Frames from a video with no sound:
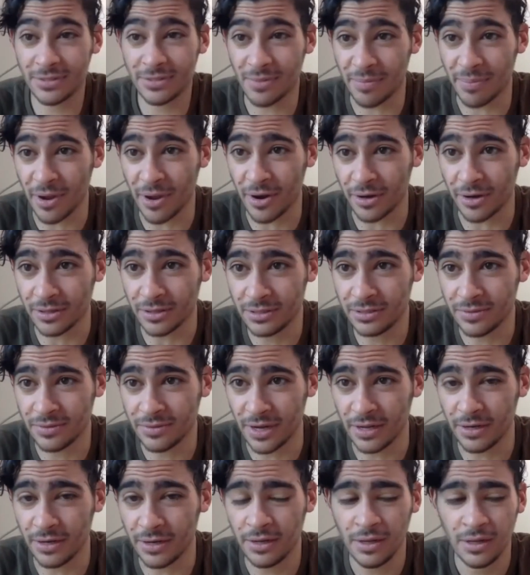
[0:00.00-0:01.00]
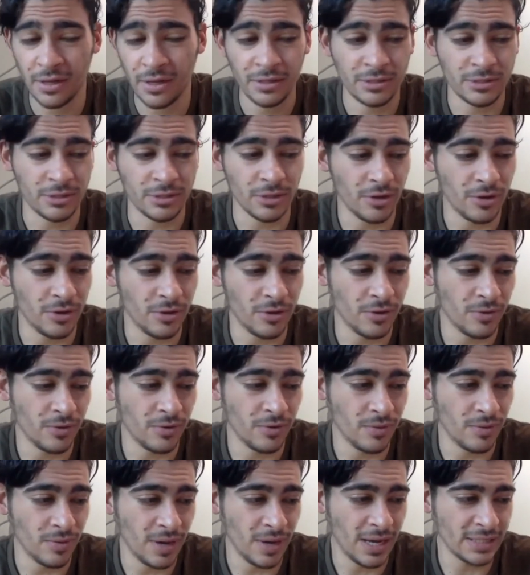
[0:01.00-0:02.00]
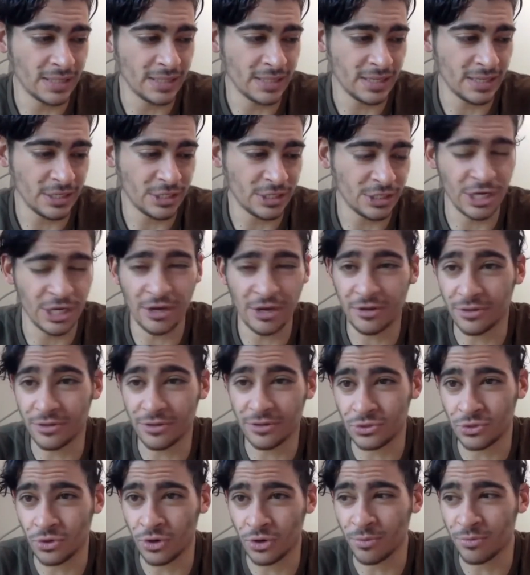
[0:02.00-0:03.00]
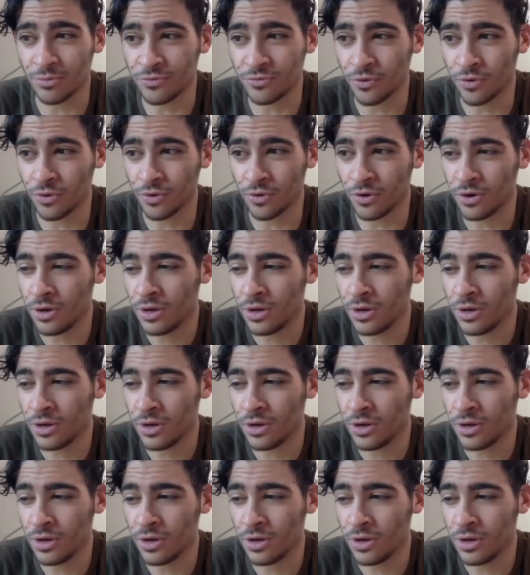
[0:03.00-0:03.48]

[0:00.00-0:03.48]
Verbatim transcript: my parents, right? So as I shared in the story before,